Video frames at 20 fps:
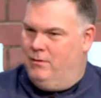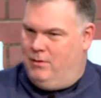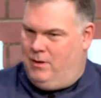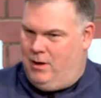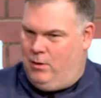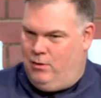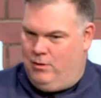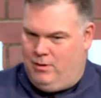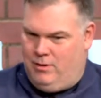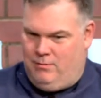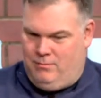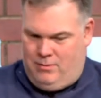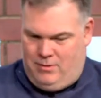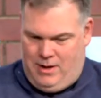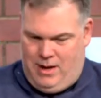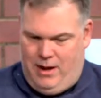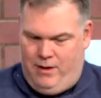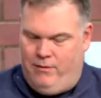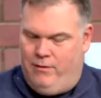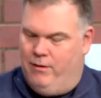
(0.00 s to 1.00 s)
our
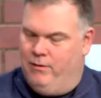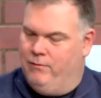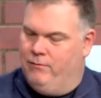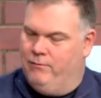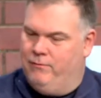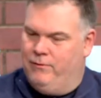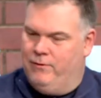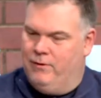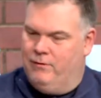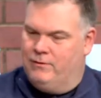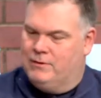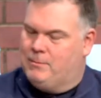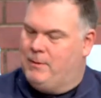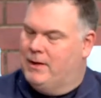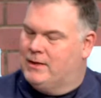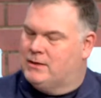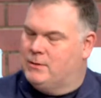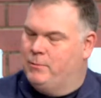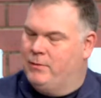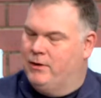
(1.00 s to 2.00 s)
area of
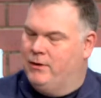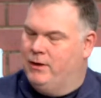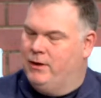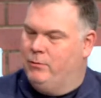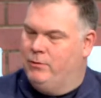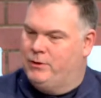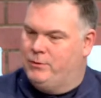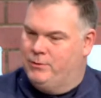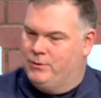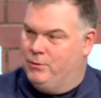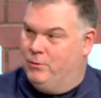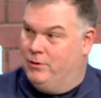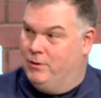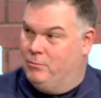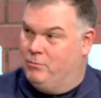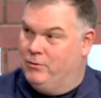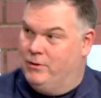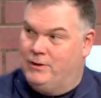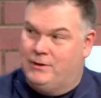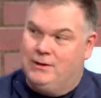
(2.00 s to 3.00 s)
responsibility, which was called
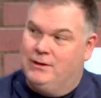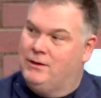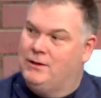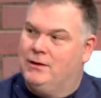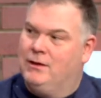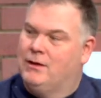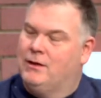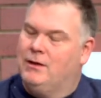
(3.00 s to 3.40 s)
a precinct,